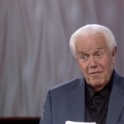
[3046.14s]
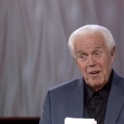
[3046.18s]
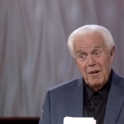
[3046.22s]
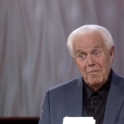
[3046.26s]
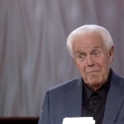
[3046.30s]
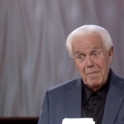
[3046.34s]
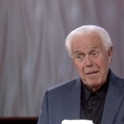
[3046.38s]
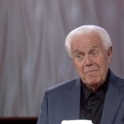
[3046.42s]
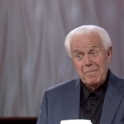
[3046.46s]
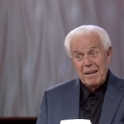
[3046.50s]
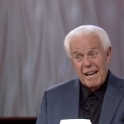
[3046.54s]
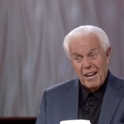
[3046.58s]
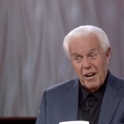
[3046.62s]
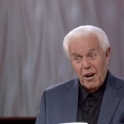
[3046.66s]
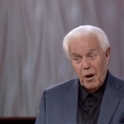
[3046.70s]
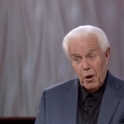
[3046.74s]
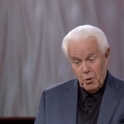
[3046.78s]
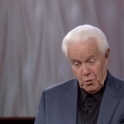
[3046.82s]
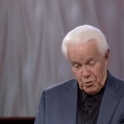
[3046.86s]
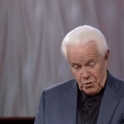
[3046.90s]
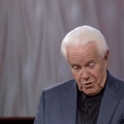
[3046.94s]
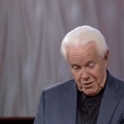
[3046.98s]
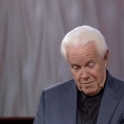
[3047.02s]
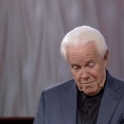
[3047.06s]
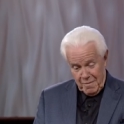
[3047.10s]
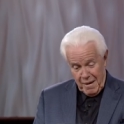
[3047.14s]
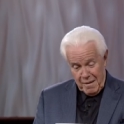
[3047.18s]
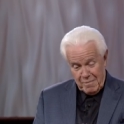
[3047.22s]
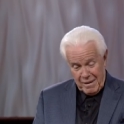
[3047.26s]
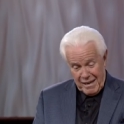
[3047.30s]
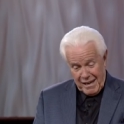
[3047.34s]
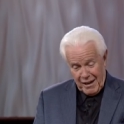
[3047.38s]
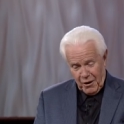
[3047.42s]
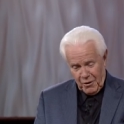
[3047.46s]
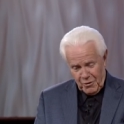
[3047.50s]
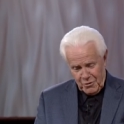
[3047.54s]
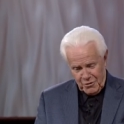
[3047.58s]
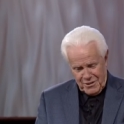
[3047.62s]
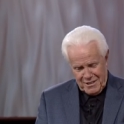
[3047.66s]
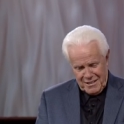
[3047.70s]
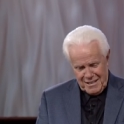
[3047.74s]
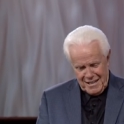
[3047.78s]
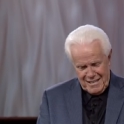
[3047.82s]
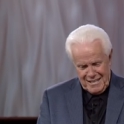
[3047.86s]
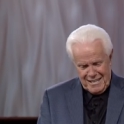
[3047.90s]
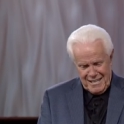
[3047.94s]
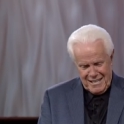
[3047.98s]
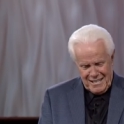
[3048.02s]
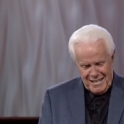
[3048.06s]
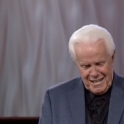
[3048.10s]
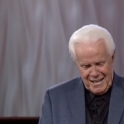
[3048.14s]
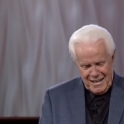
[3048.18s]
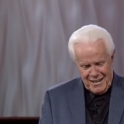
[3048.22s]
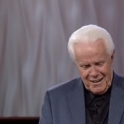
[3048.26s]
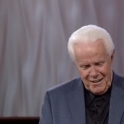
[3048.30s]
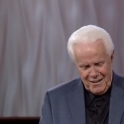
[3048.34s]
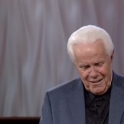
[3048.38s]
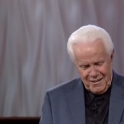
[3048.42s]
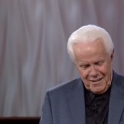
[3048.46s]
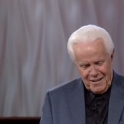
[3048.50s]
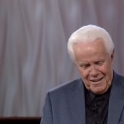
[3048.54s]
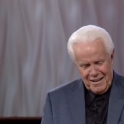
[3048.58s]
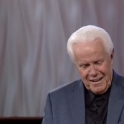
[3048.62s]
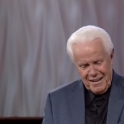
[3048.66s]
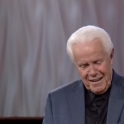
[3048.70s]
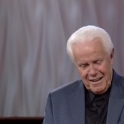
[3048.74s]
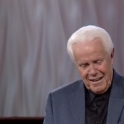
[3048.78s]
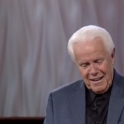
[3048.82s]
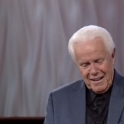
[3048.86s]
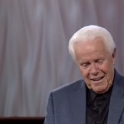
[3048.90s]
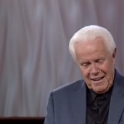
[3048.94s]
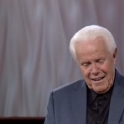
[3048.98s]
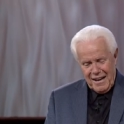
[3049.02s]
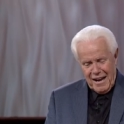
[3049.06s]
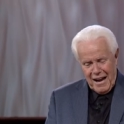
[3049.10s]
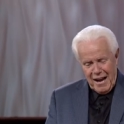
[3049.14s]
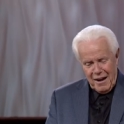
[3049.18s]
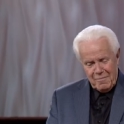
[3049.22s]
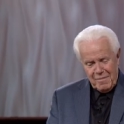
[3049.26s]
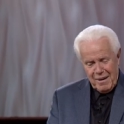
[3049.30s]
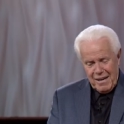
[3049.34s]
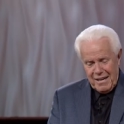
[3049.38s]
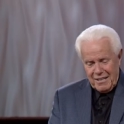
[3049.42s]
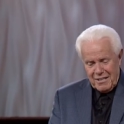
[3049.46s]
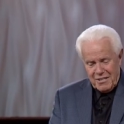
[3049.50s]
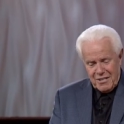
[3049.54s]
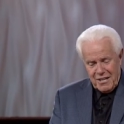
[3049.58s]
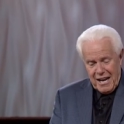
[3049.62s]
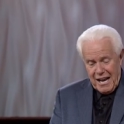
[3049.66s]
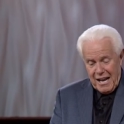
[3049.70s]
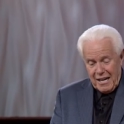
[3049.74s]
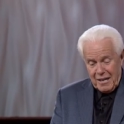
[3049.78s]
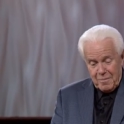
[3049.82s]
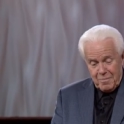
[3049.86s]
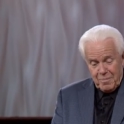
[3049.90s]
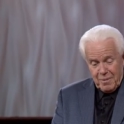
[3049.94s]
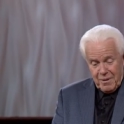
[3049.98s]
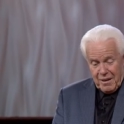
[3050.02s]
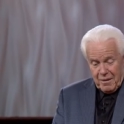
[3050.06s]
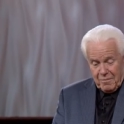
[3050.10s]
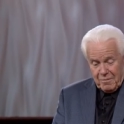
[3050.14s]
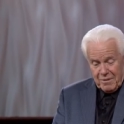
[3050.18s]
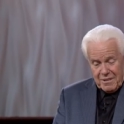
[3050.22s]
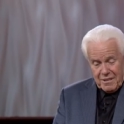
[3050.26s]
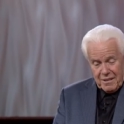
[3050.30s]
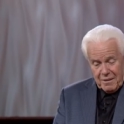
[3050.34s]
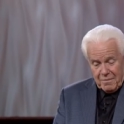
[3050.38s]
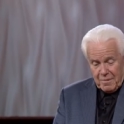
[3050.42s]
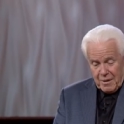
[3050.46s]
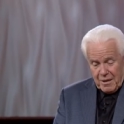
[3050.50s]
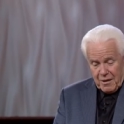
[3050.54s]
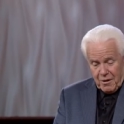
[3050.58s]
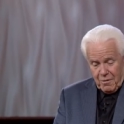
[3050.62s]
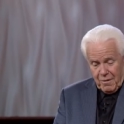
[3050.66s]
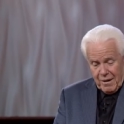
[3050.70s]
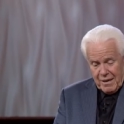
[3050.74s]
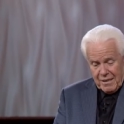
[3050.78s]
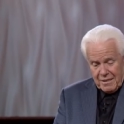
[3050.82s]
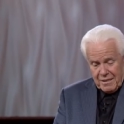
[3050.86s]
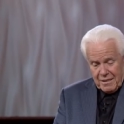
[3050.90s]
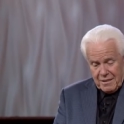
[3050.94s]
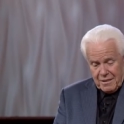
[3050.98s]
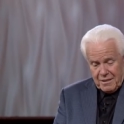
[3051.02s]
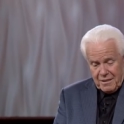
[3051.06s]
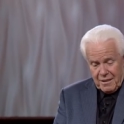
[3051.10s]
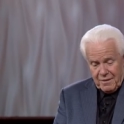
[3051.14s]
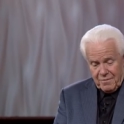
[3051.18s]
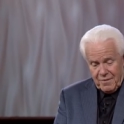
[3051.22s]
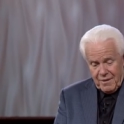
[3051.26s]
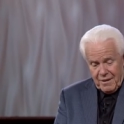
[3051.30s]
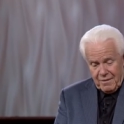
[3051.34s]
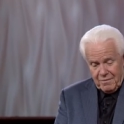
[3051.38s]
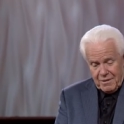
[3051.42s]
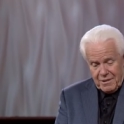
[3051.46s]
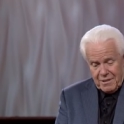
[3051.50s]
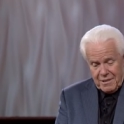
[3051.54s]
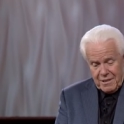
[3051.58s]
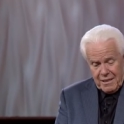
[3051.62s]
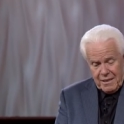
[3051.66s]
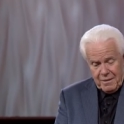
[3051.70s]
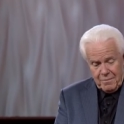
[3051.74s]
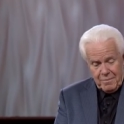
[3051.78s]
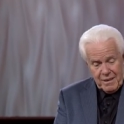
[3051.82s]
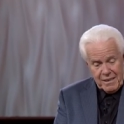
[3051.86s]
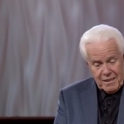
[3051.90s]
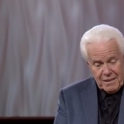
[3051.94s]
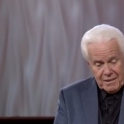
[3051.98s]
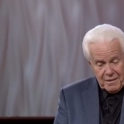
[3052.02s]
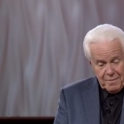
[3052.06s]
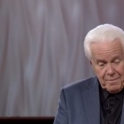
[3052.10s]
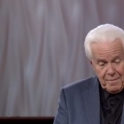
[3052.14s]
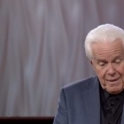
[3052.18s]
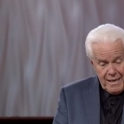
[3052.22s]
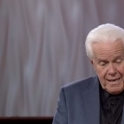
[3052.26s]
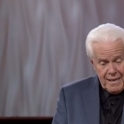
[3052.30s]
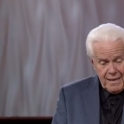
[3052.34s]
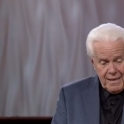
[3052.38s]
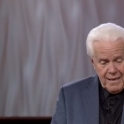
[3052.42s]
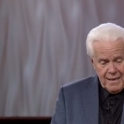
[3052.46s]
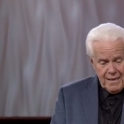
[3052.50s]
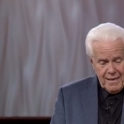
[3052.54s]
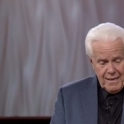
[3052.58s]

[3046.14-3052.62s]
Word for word: well, maybe close, maybe close, you know. I mean, she had to put up with some of the craziest stuff you ever seen because of me.